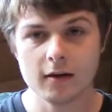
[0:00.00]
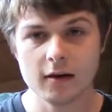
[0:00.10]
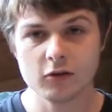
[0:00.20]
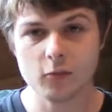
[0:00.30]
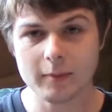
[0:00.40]

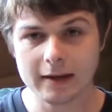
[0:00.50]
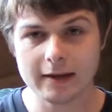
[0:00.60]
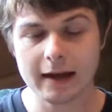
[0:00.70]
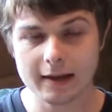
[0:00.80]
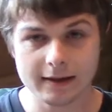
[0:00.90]
So
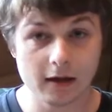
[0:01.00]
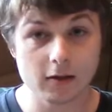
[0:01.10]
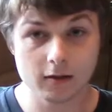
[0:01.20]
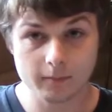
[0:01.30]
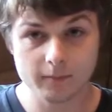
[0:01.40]
me and the
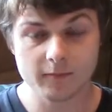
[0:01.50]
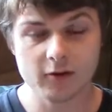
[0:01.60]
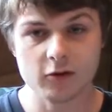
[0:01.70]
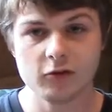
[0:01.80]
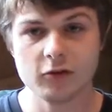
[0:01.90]
other
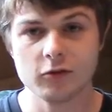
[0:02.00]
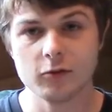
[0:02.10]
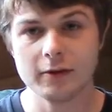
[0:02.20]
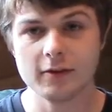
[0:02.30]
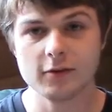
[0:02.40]
first-year
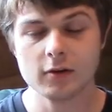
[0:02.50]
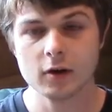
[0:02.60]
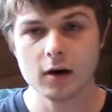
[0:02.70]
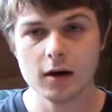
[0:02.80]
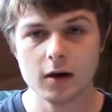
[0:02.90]
students
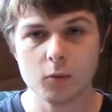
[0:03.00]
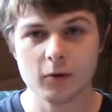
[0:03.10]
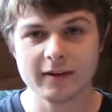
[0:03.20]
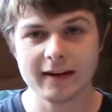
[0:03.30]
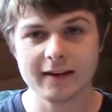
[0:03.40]

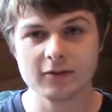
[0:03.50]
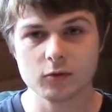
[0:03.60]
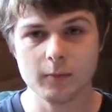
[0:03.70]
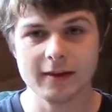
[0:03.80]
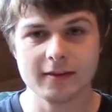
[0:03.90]
were
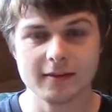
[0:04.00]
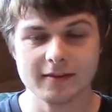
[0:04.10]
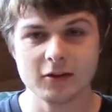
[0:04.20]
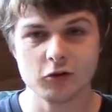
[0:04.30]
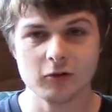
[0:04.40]
tasked with
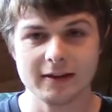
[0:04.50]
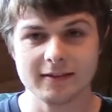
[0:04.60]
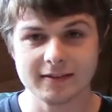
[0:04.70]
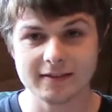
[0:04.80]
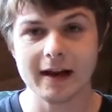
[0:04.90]
essentially
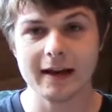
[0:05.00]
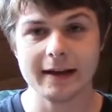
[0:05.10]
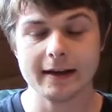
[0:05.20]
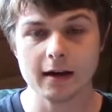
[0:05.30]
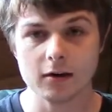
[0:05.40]

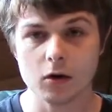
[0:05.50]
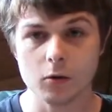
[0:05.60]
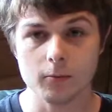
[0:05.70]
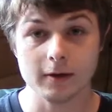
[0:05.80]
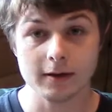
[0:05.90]
designing our
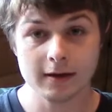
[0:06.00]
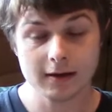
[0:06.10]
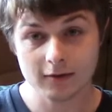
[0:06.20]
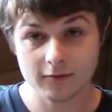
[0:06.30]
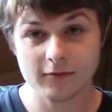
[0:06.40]
own
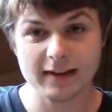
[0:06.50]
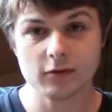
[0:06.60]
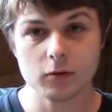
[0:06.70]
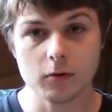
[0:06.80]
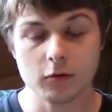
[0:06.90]

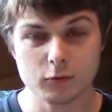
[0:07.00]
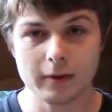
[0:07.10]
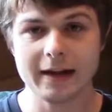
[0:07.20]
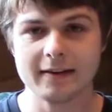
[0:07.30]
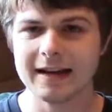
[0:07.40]
VTOL. So we
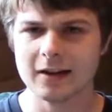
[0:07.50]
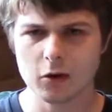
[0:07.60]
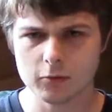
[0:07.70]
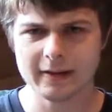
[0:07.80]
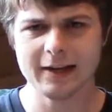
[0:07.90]
had to kind of
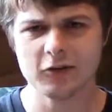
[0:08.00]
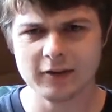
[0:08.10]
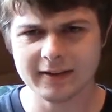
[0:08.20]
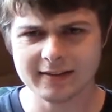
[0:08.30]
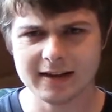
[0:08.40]
go through the
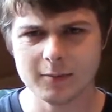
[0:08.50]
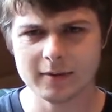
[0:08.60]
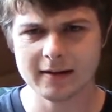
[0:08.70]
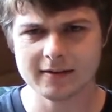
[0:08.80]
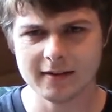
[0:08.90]
engineering design
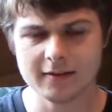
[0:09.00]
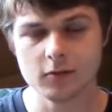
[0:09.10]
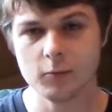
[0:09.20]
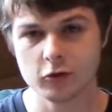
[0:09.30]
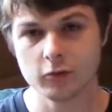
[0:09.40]
process,
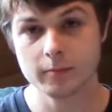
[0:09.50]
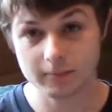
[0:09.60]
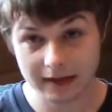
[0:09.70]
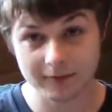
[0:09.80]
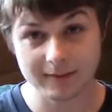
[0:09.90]
which
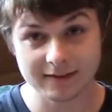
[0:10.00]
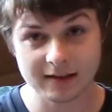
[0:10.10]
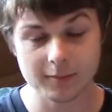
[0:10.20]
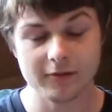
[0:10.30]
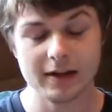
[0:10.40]
I've made a
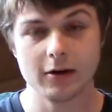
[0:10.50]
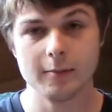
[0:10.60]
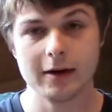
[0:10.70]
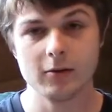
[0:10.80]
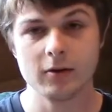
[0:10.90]
separate video
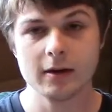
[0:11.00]
about,